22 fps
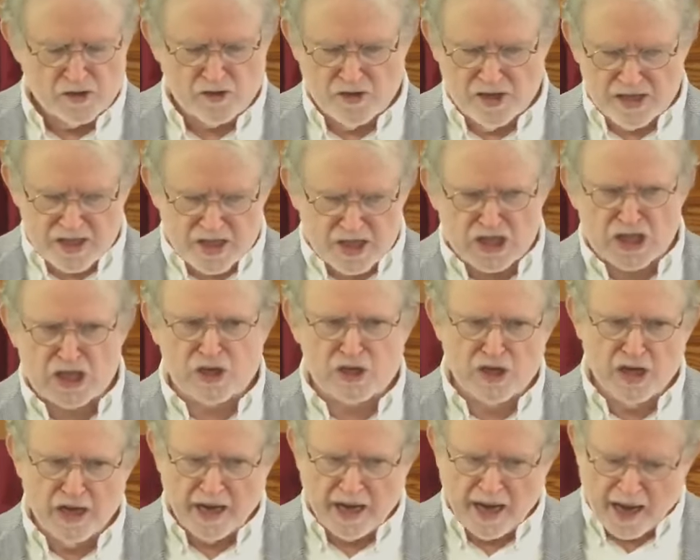So this
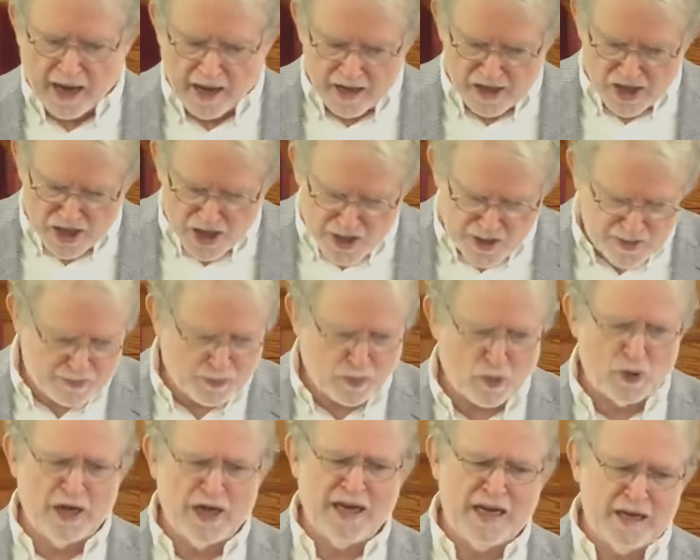is
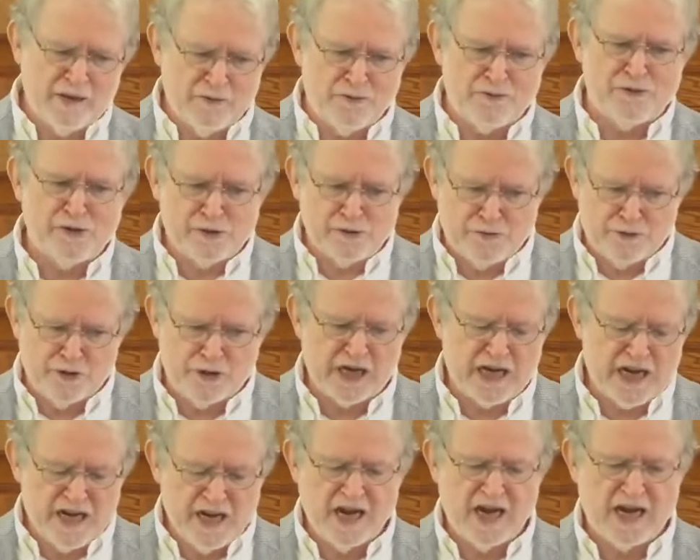spring
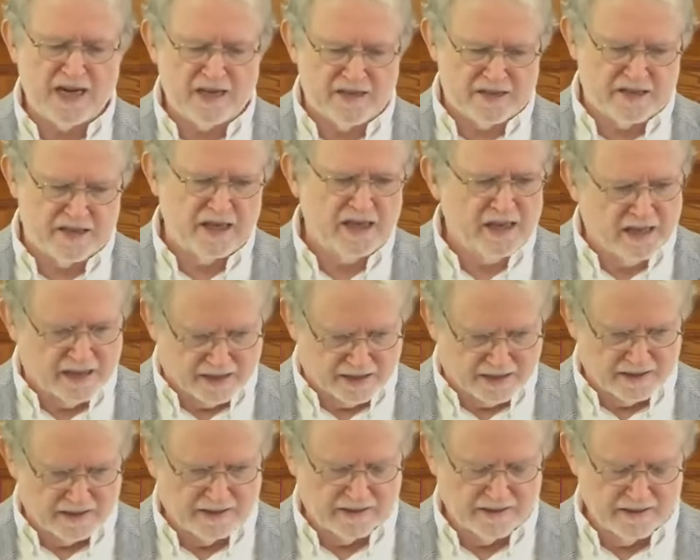
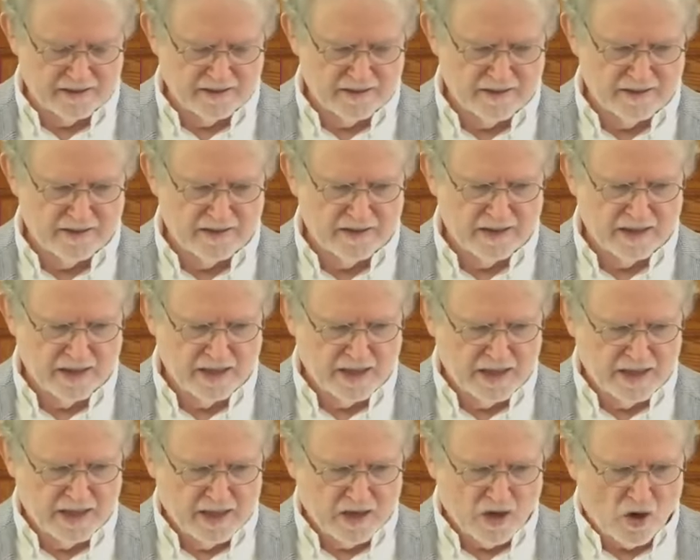1518.
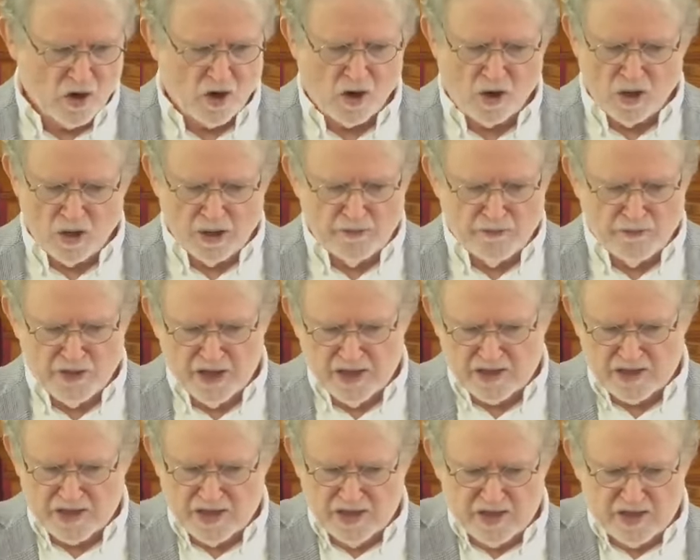All of
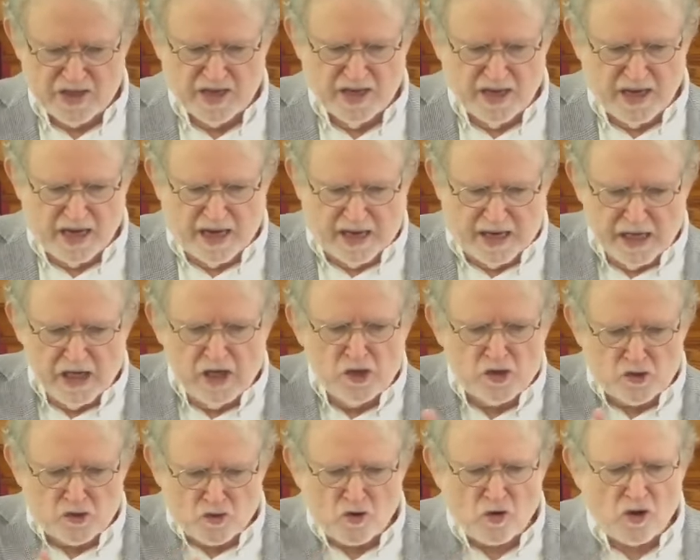this is an
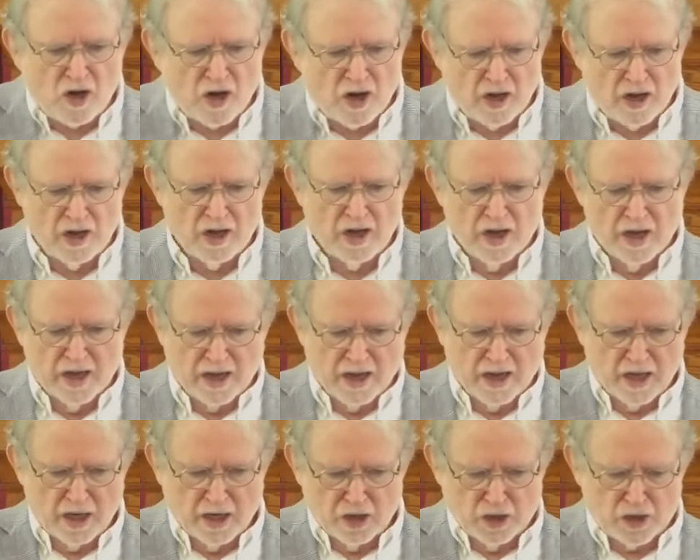
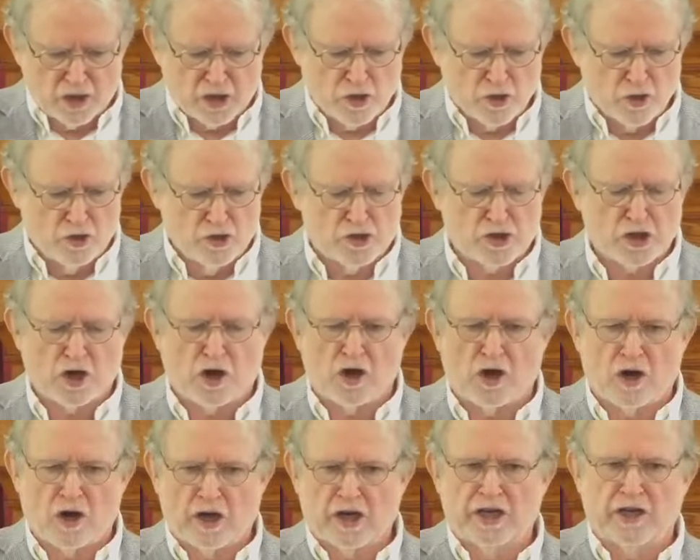intra-church
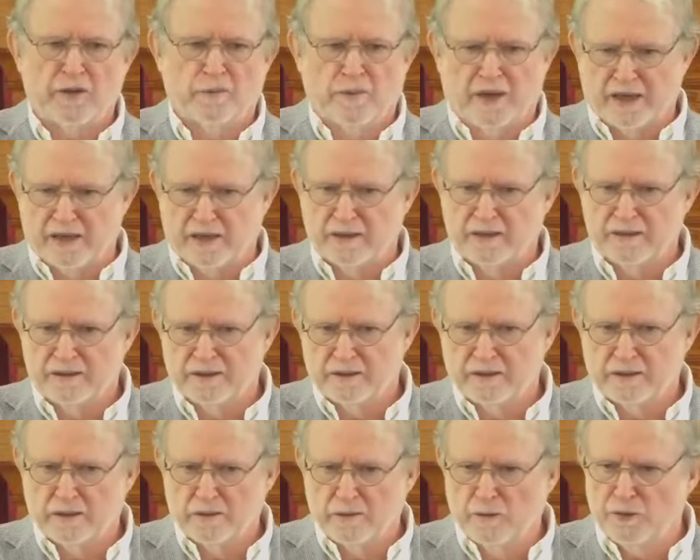argument.
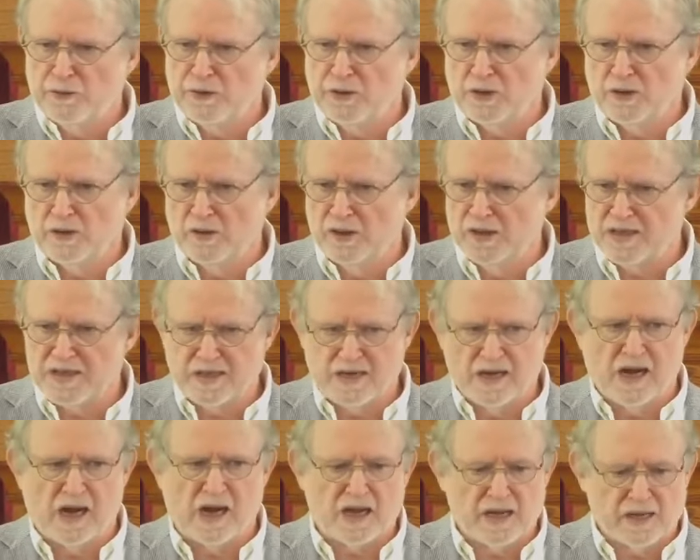Luther
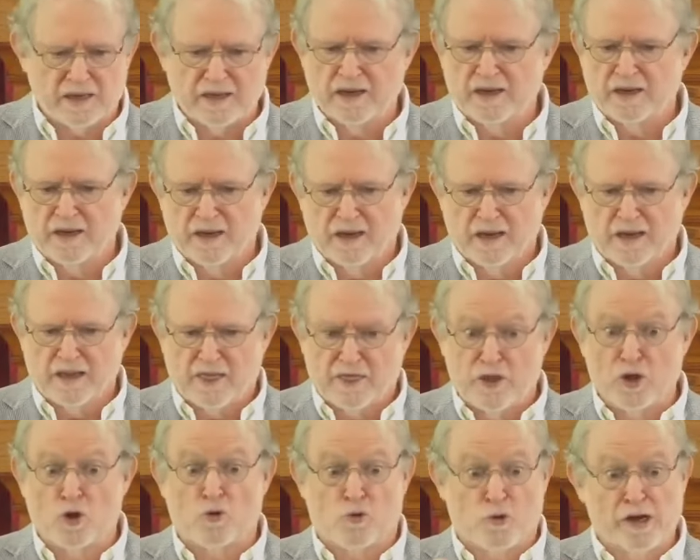is not
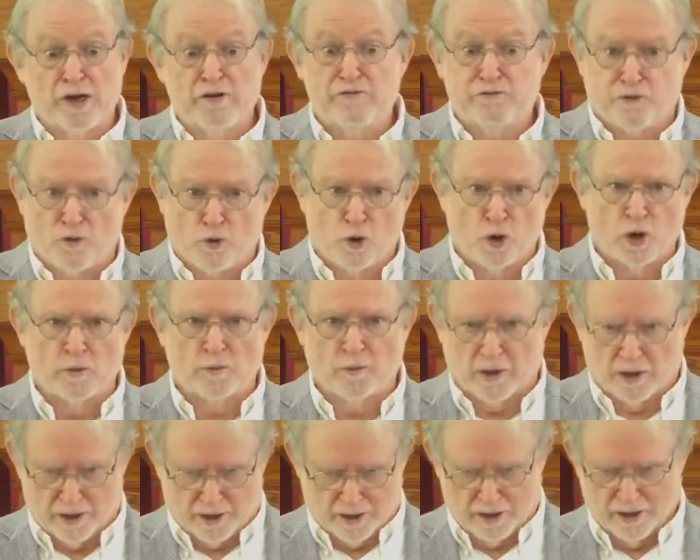the
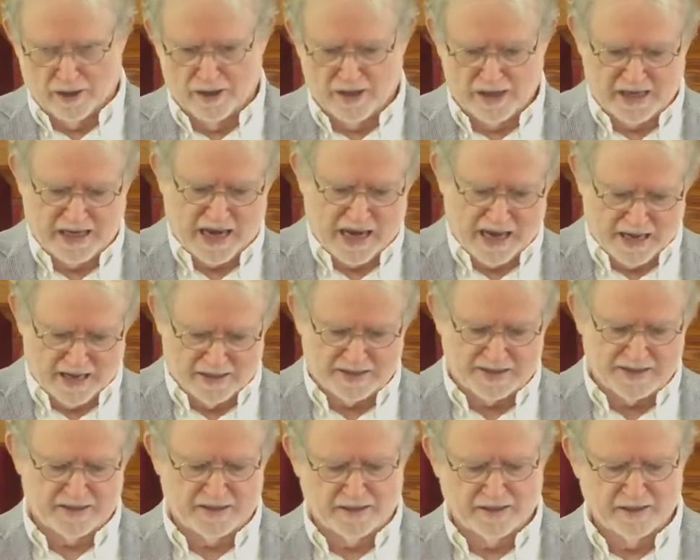reformer
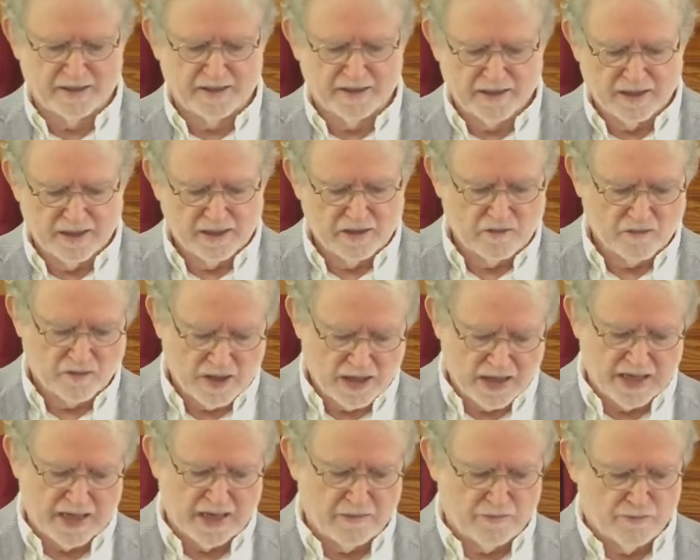yet,
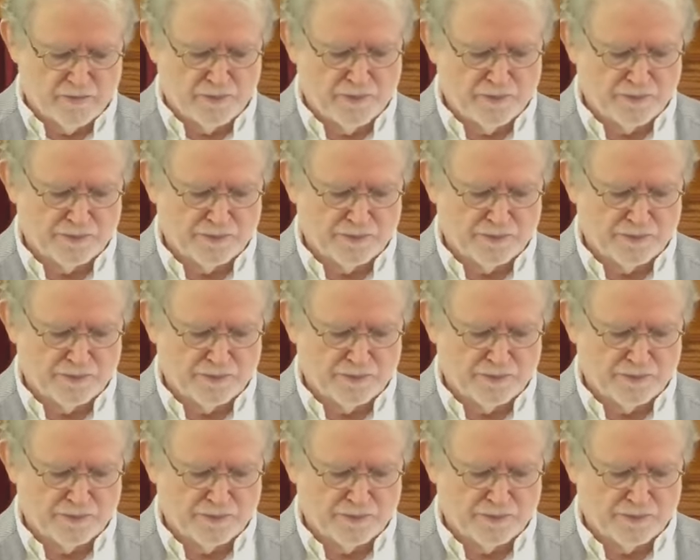okay?